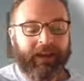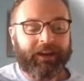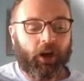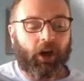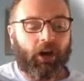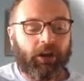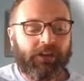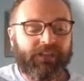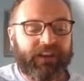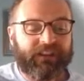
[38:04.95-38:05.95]
and all
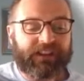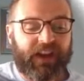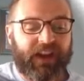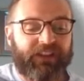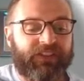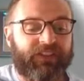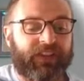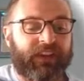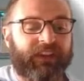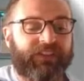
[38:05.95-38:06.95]
of these
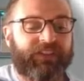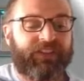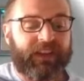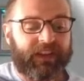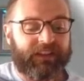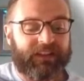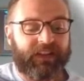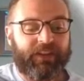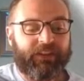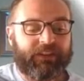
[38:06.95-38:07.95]
devices send
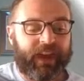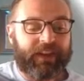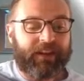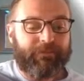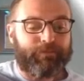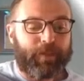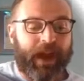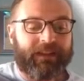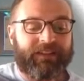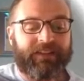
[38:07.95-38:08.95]
this data
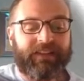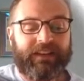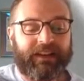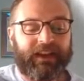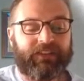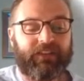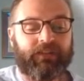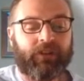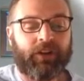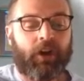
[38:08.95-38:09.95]
back to DNA
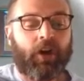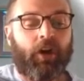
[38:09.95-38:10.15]
Center